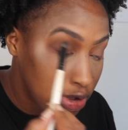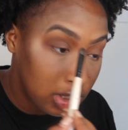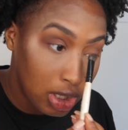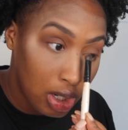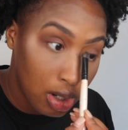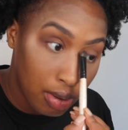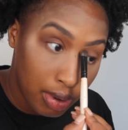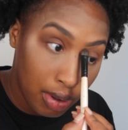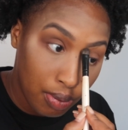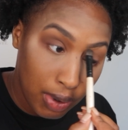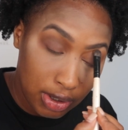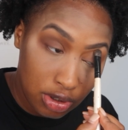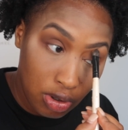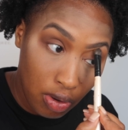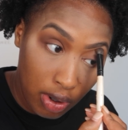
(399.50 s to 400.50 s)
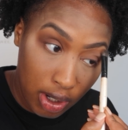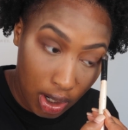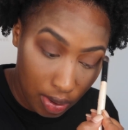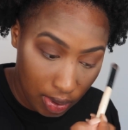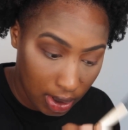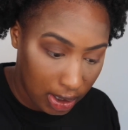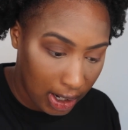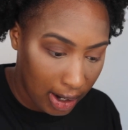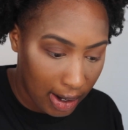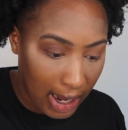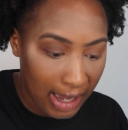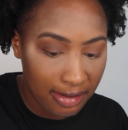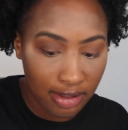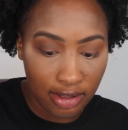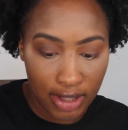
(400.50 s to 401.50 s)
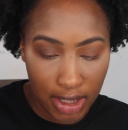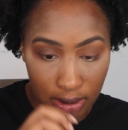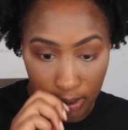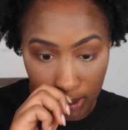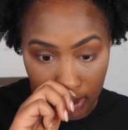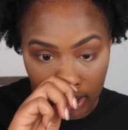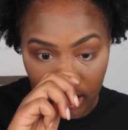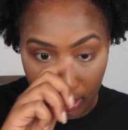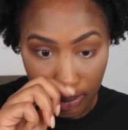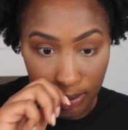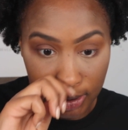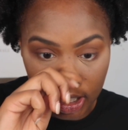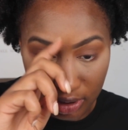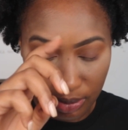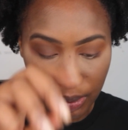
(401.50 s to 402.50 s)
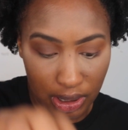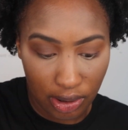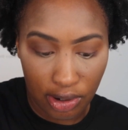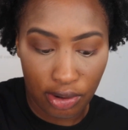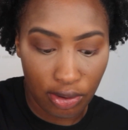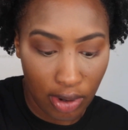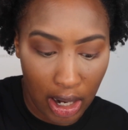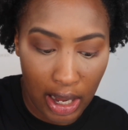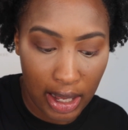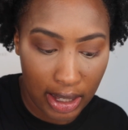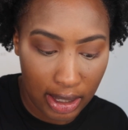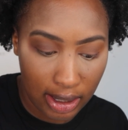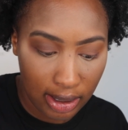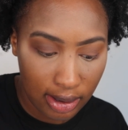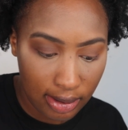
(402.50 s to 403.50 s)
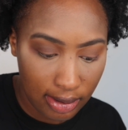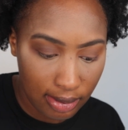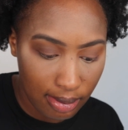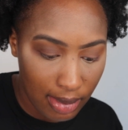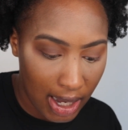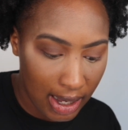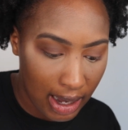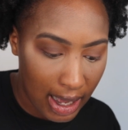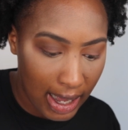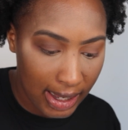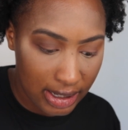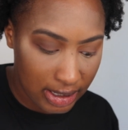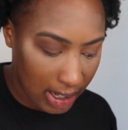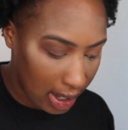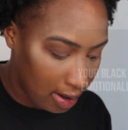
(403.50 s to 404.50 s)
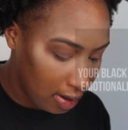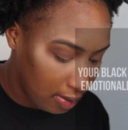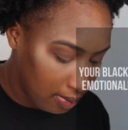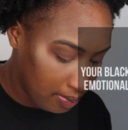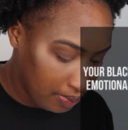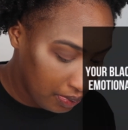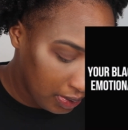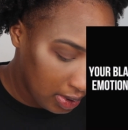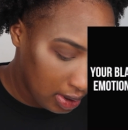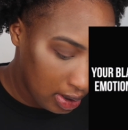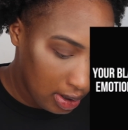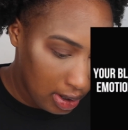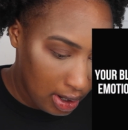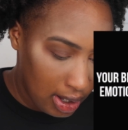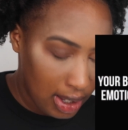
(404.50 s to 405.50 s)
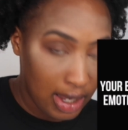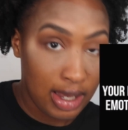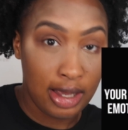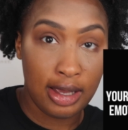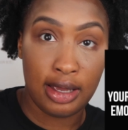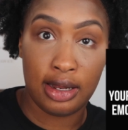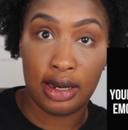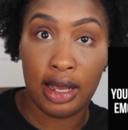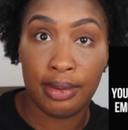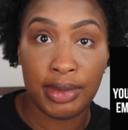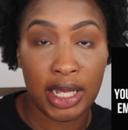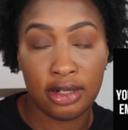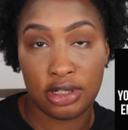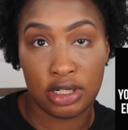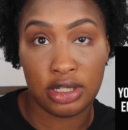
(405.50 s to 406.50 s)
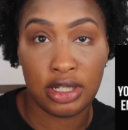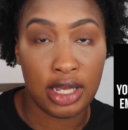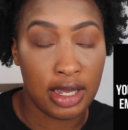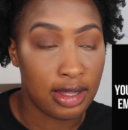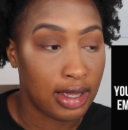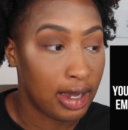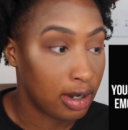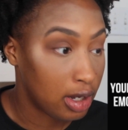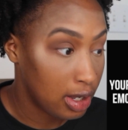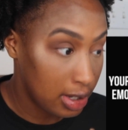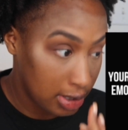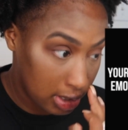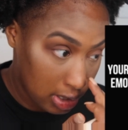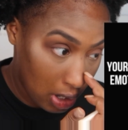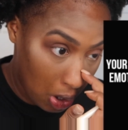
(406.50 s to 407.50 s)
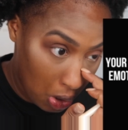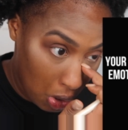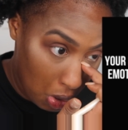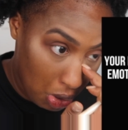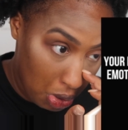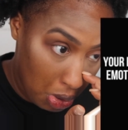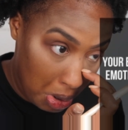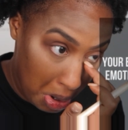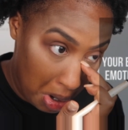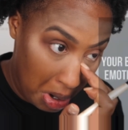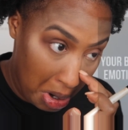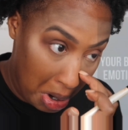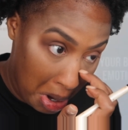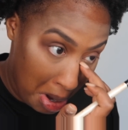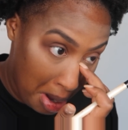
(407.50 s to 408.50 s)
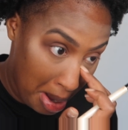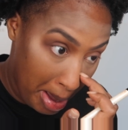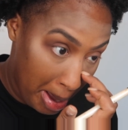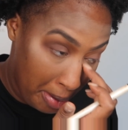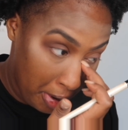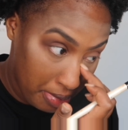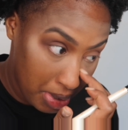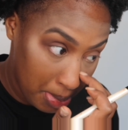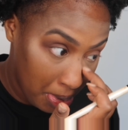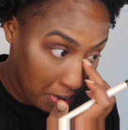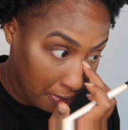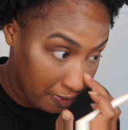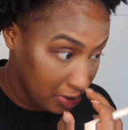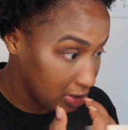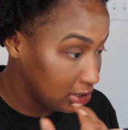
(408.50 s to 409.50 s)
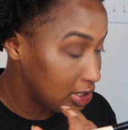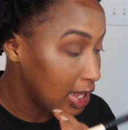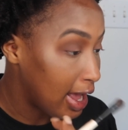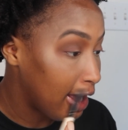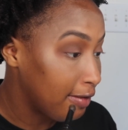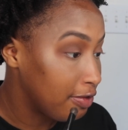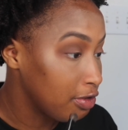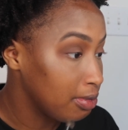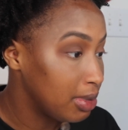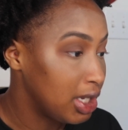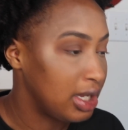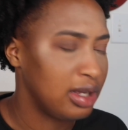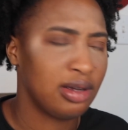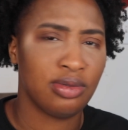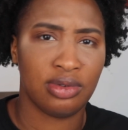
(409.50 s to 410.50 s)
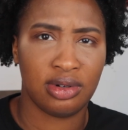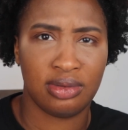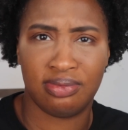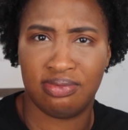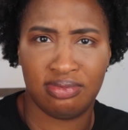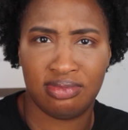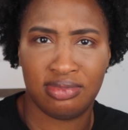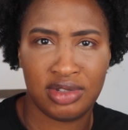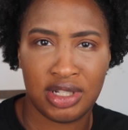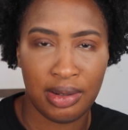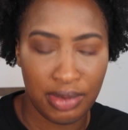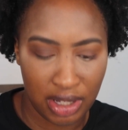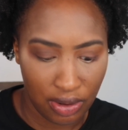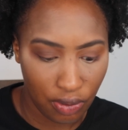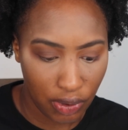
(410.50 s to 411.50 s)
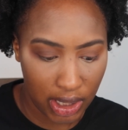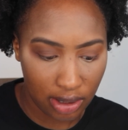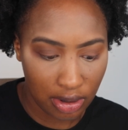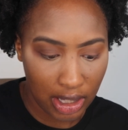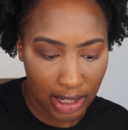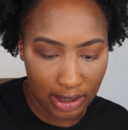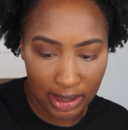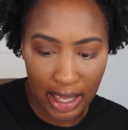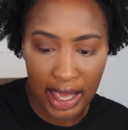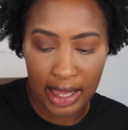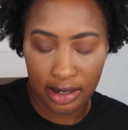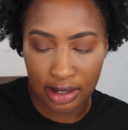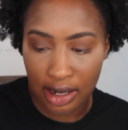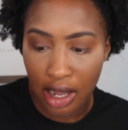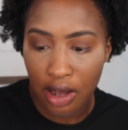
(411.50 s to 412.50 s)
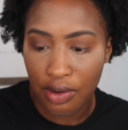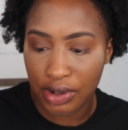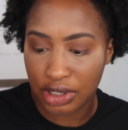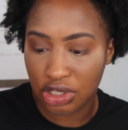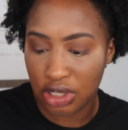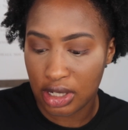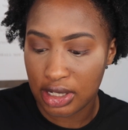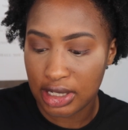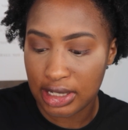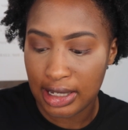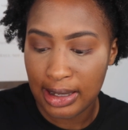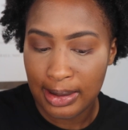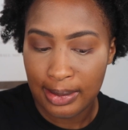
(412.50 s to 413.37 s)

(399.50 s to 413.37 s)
deal with what's going on right now. I've literally just been crying my eyes out. And I'm not just saying that because, oh, I want people to feel sad for me or something weird like that. No, it's just,